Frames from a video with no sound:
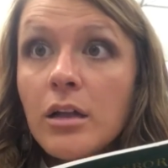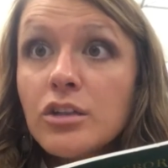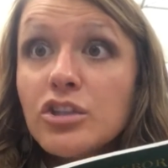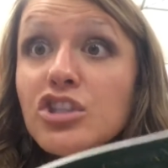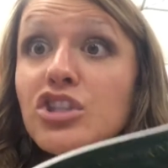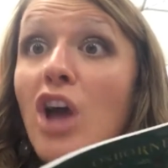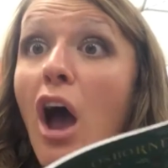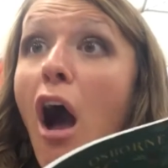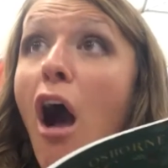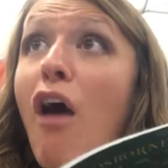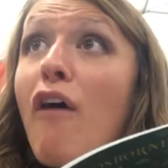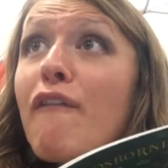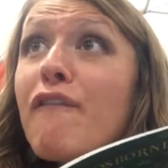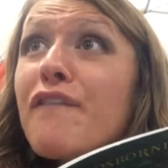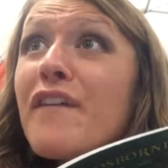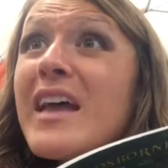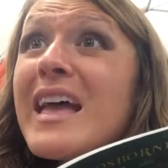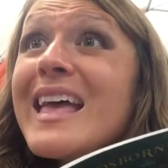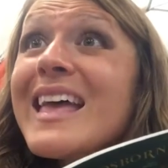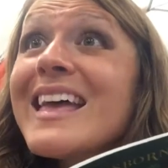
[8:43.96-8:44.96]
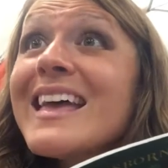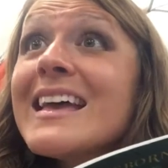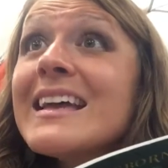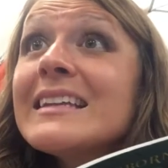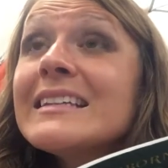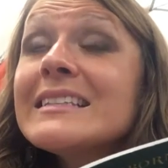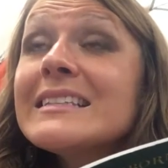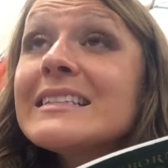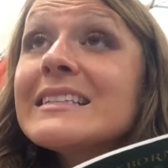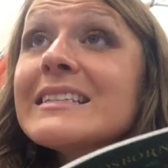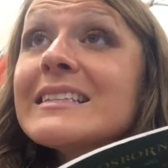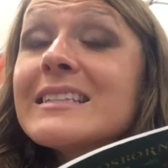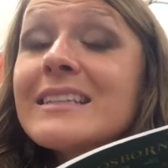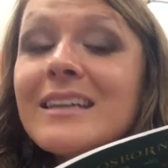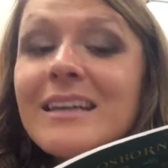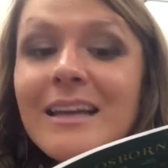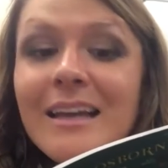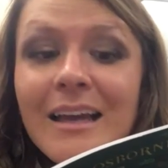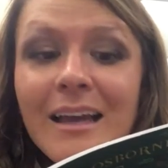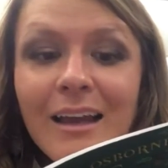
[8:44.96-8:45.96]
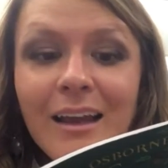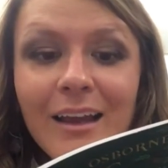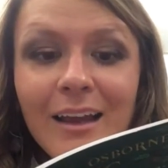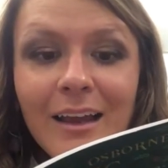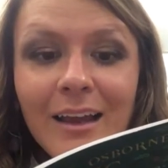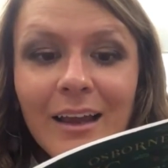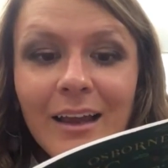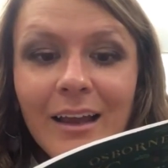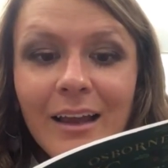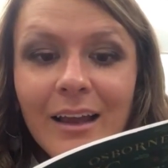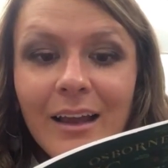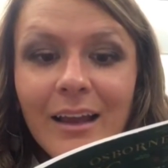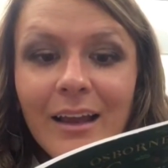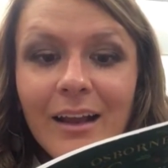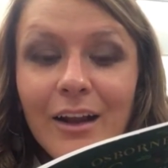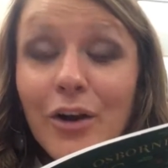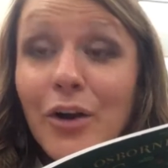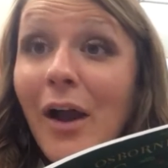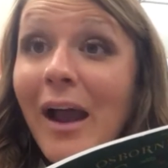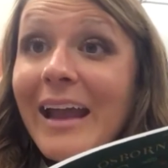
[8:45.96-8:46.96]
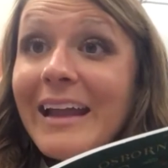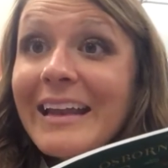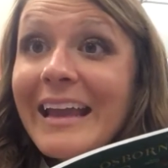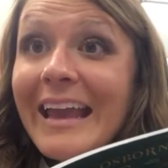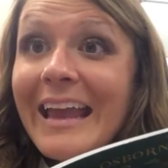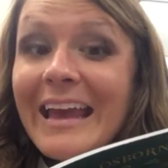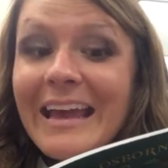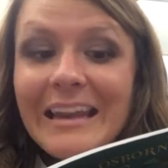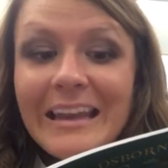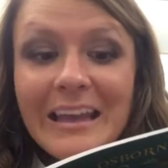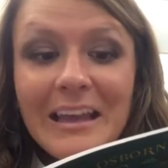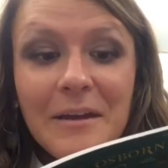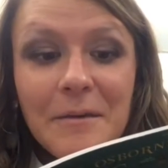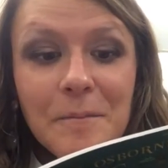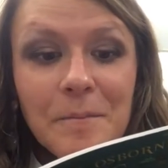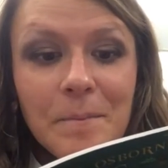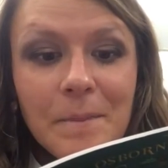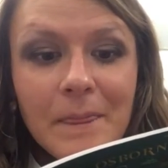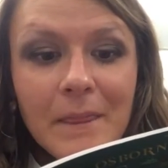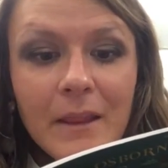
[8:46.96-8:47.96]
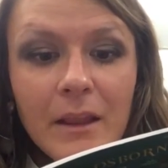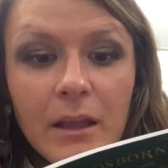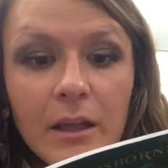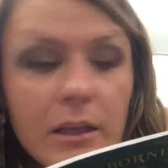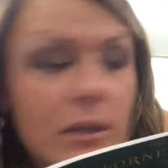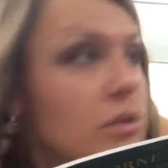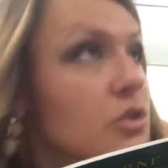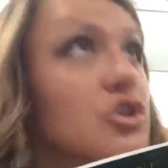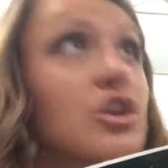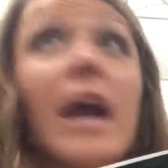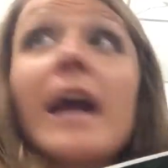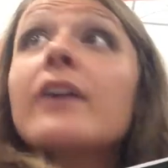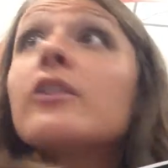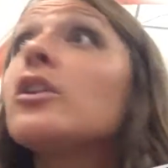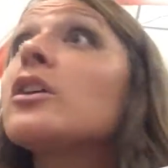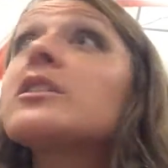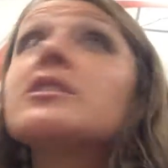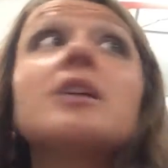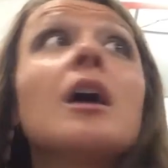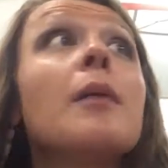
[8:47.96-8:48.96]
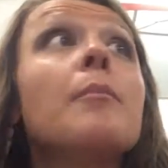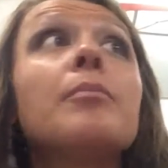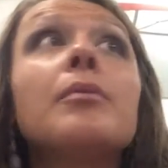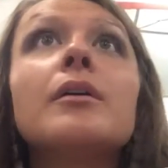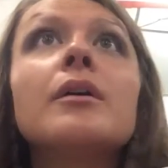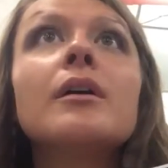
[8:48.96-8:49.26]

Dolphins! Cried Annie. Jack looked up.